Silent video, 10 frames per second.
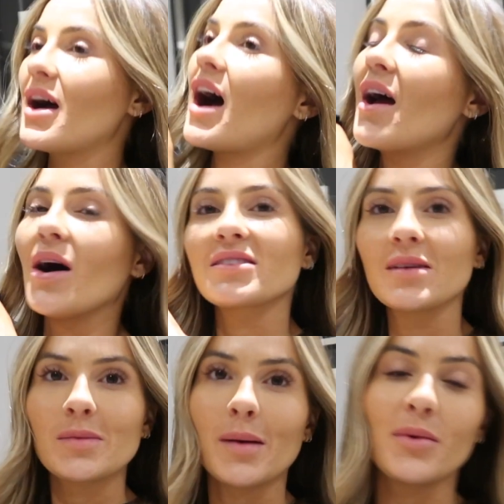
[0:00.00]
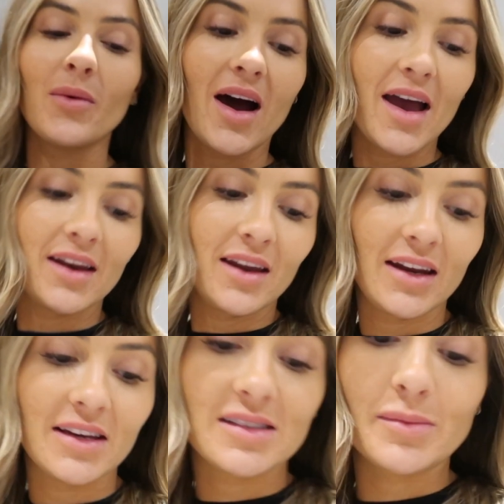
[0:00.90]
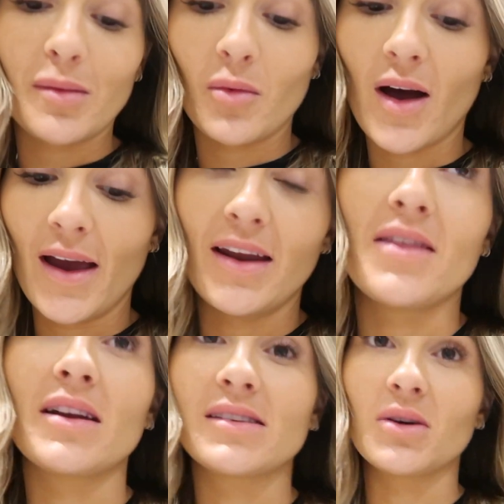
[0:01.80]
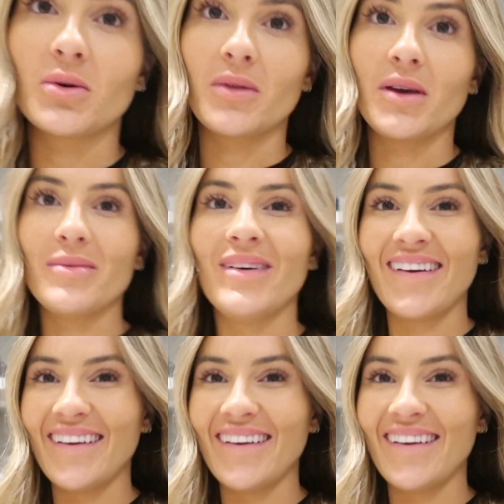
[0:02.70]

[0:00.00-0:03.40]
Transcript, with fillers: I ask him to buy me wine and he doesn't buy wine and then I sulk with him.